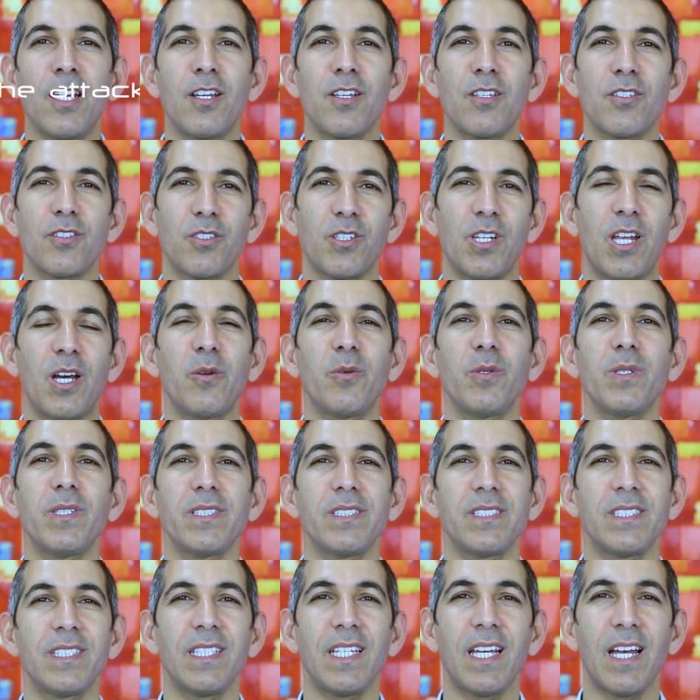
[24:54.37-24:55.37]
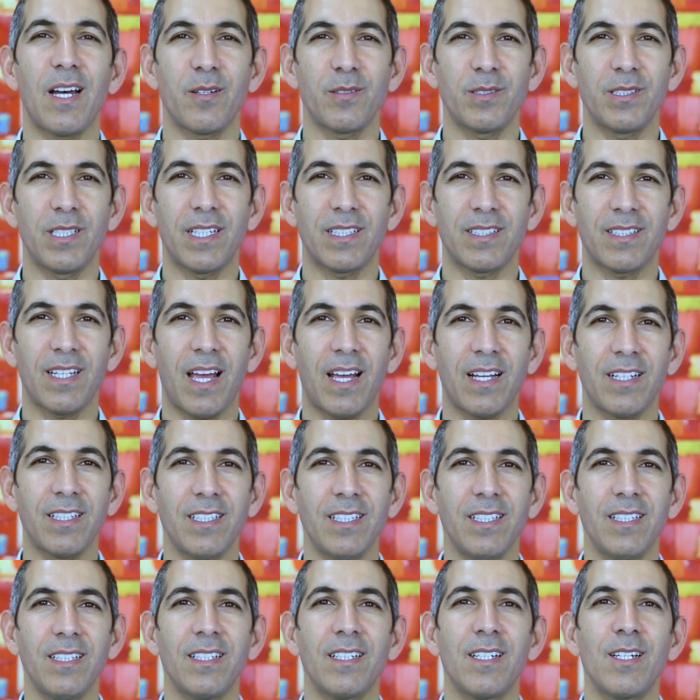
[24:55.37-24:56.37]
So now we'll see how the
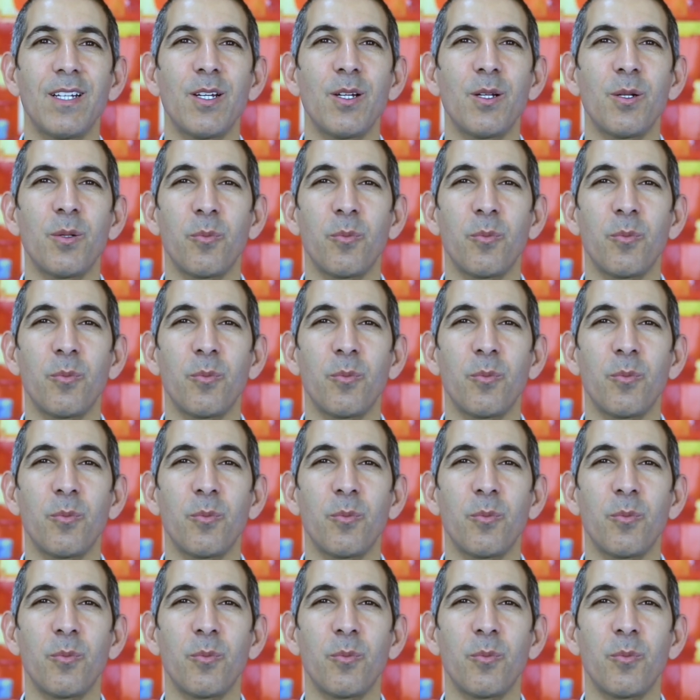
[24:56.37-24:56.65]
attacker